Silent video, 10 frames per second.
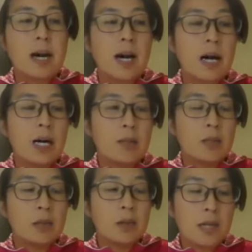Um,
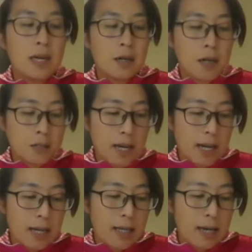so when I heard
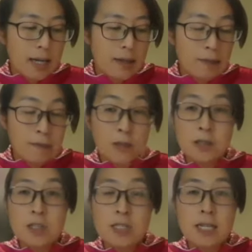that, I first
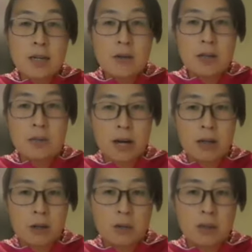check in with my
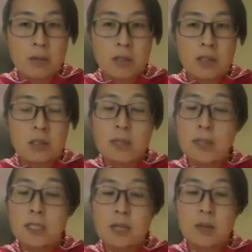own emotions
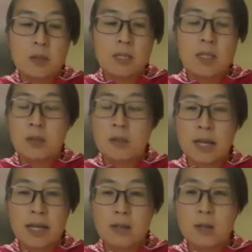because I really don't
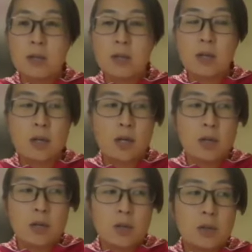like to
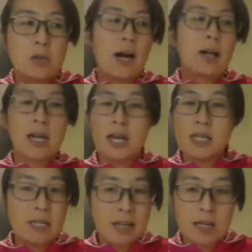drag
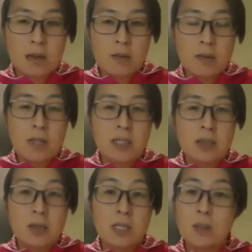any negative feeling
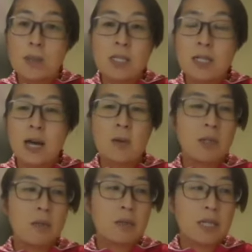to this patient. I
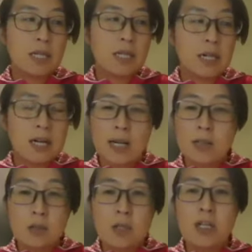want to be as
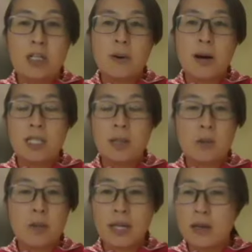clear as possible
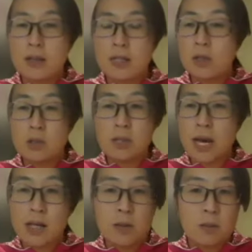when I, you know, so
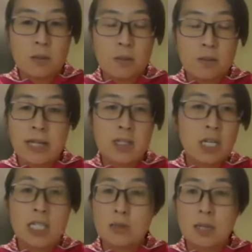that I don't make
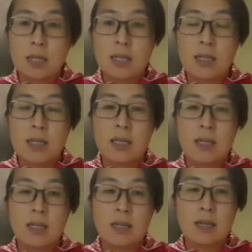judgment in,